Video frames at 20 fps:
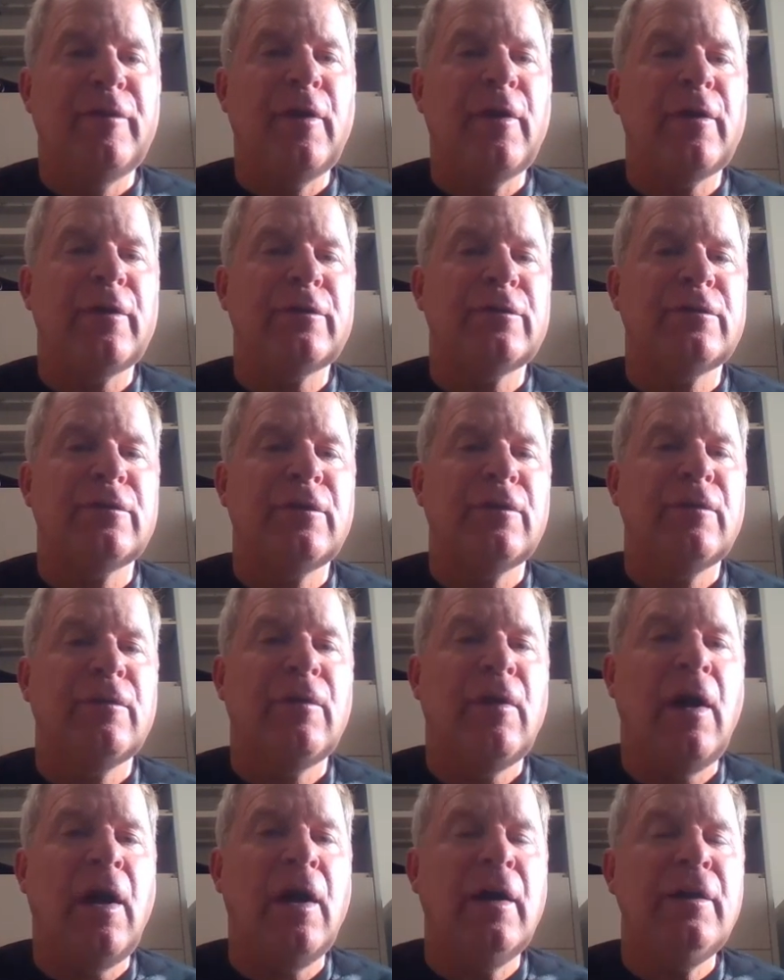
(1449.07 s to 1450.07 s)
First,
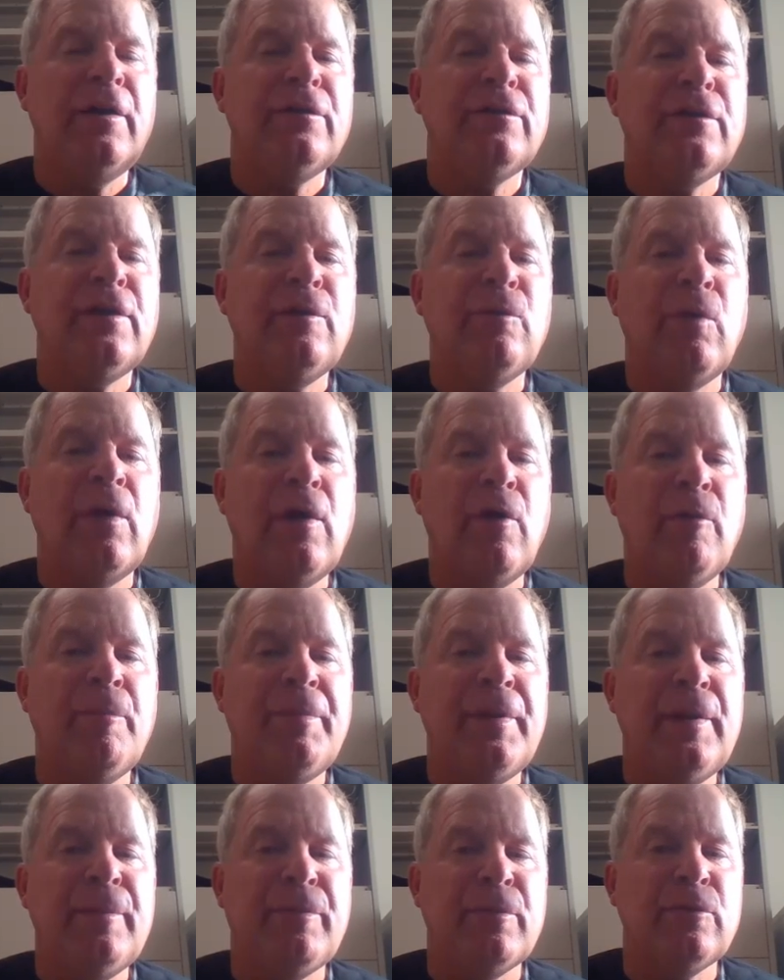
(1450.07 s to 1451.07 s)
honesty will
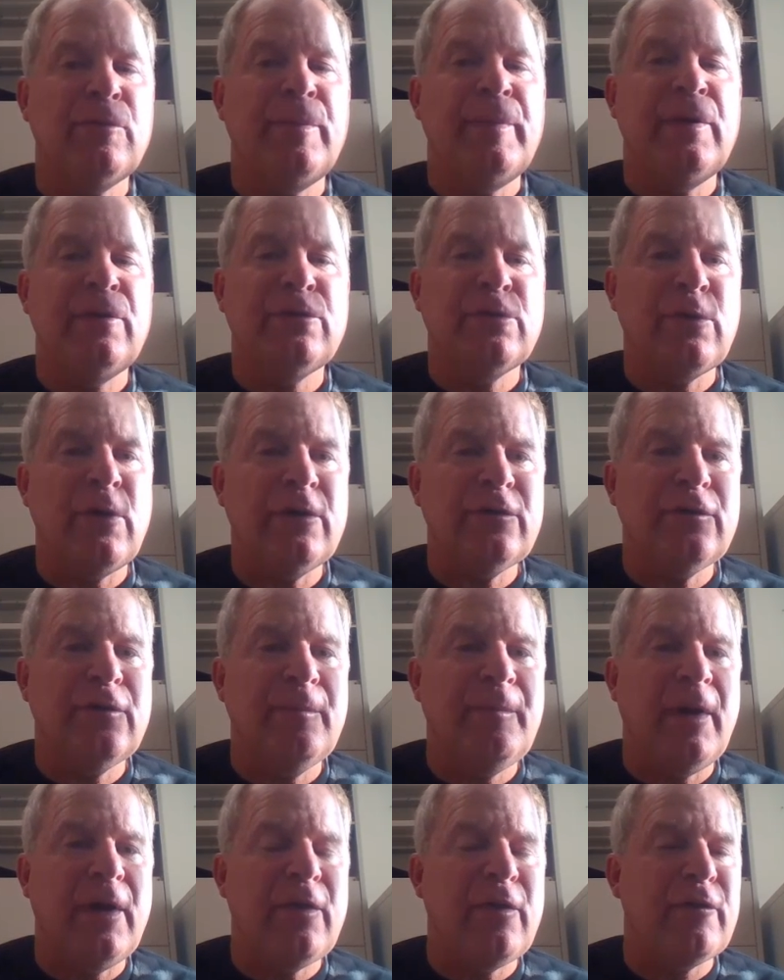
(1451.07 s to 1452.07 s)
help people to be
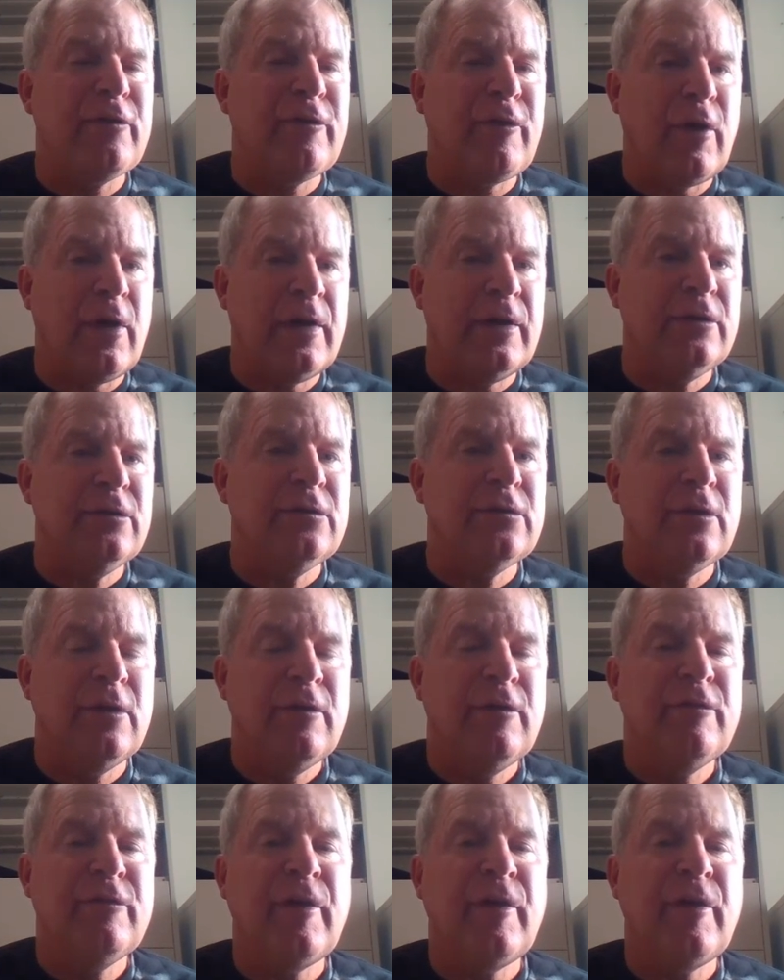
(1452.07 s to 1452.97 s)
trusted by their friends,